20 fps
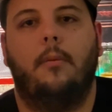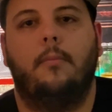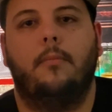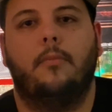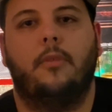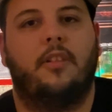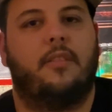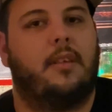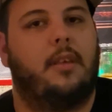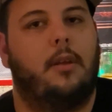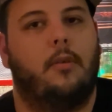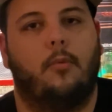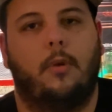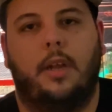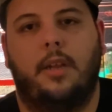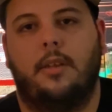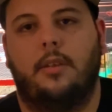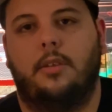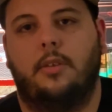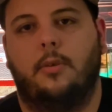let's get right
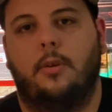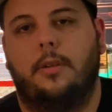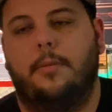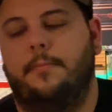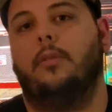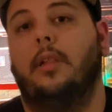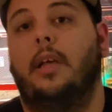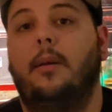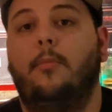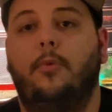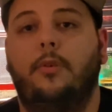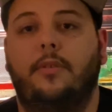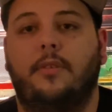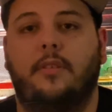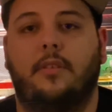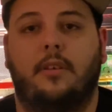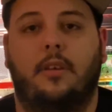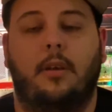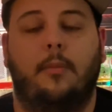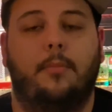into it. Lab Wheels
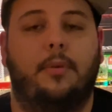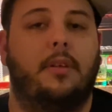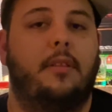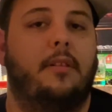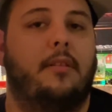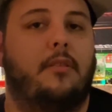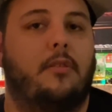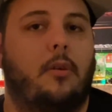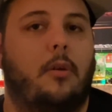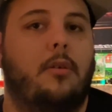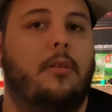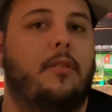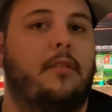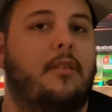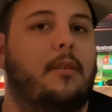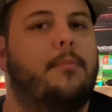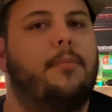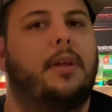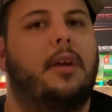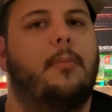is a company that started
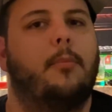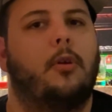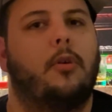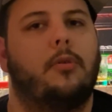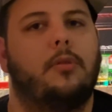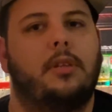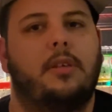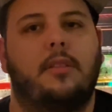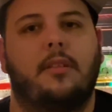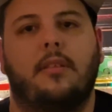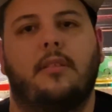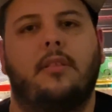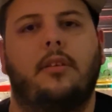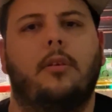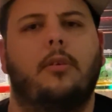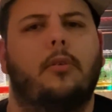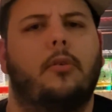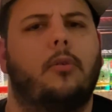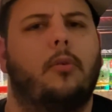sometime early this year,